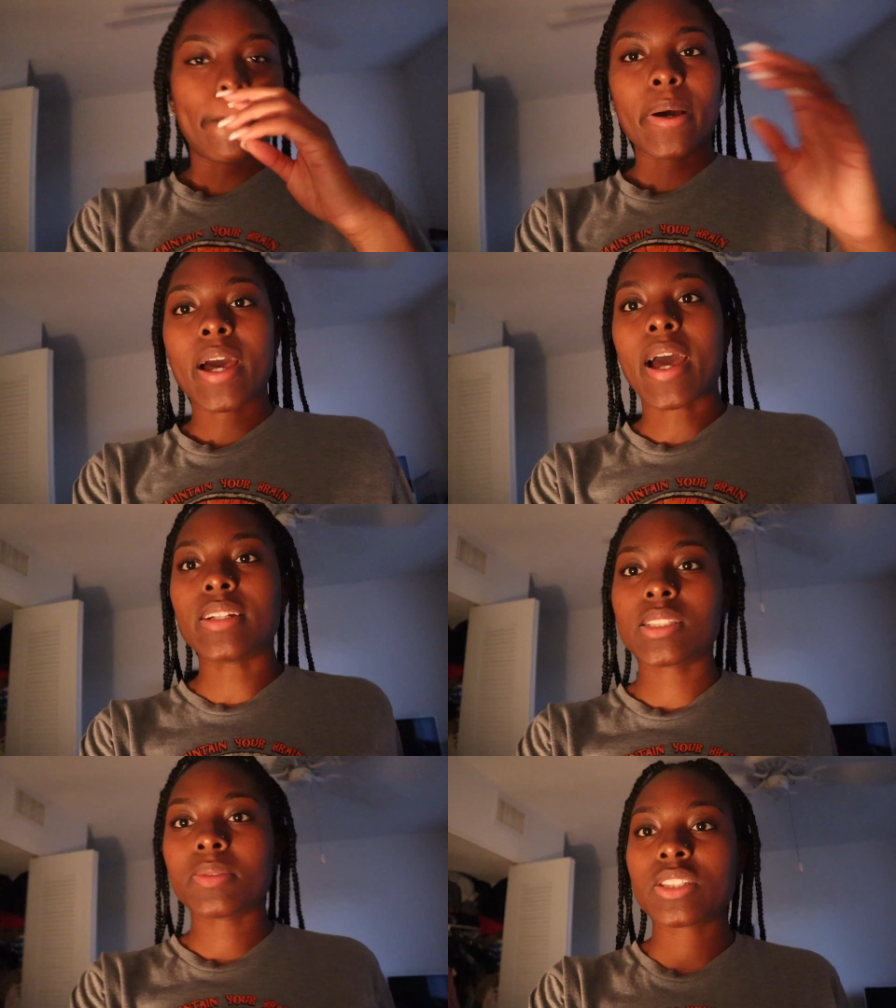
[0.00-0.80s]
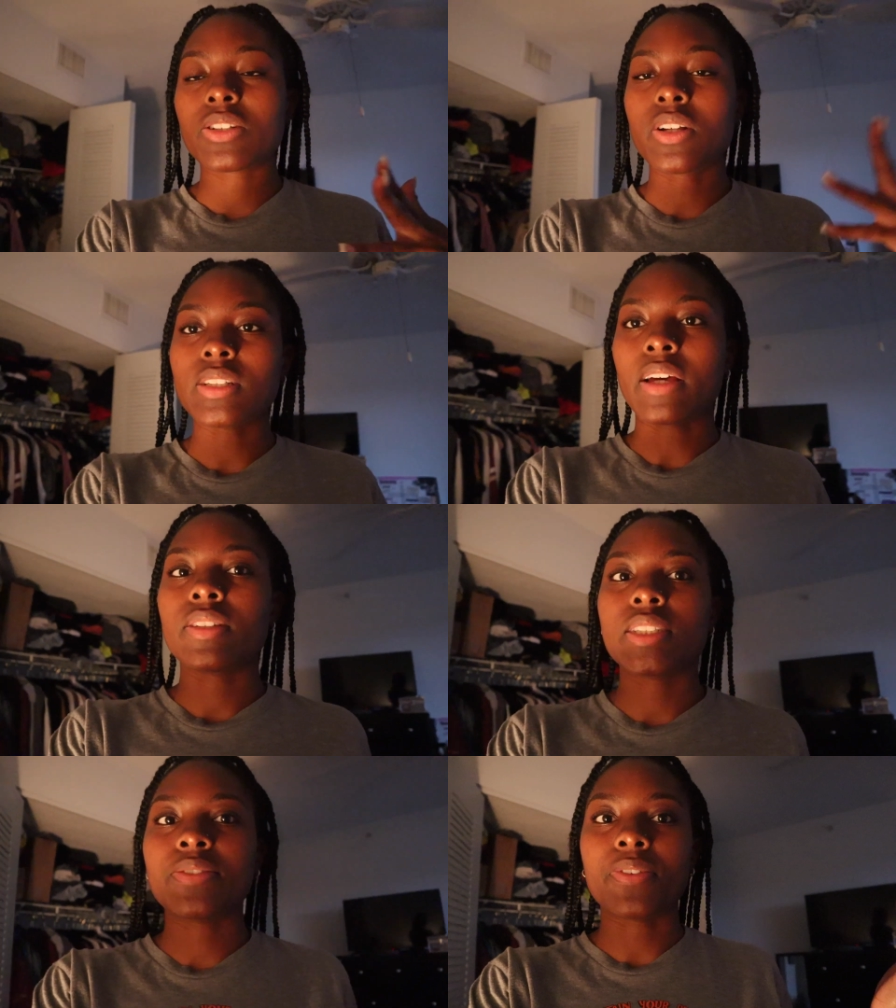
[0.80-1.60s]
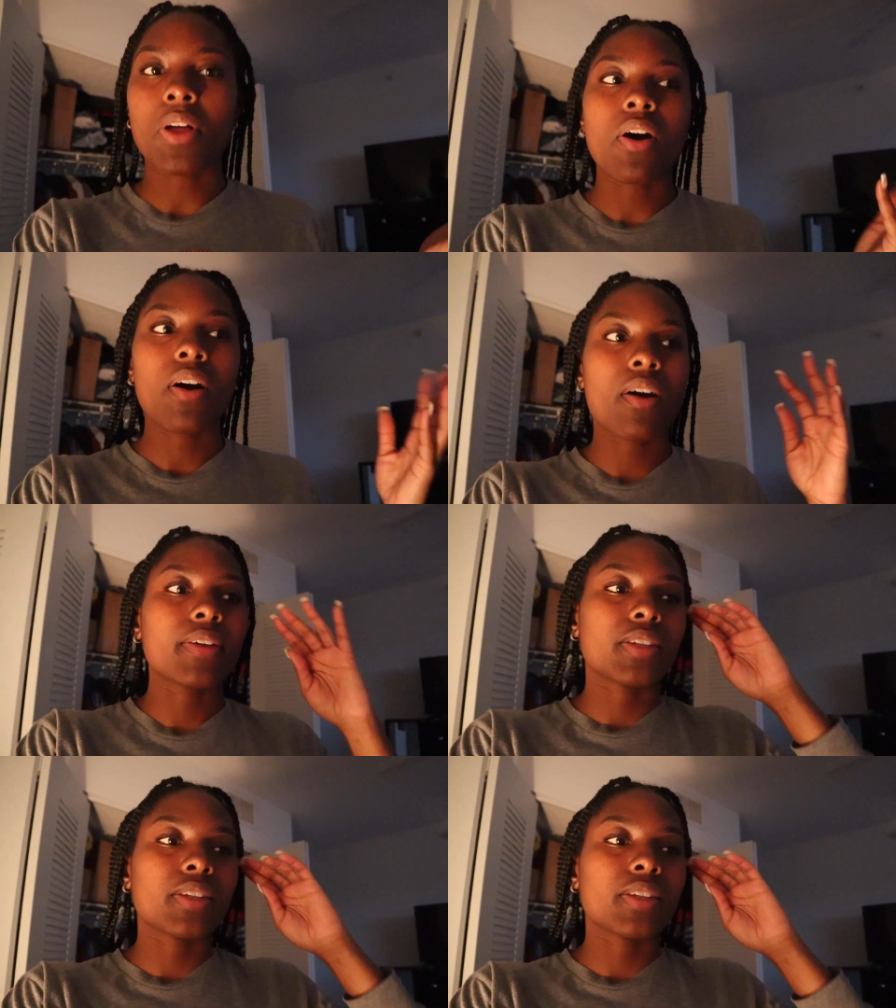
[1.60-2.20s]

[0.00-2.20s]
but I just wanted to close out this vlog.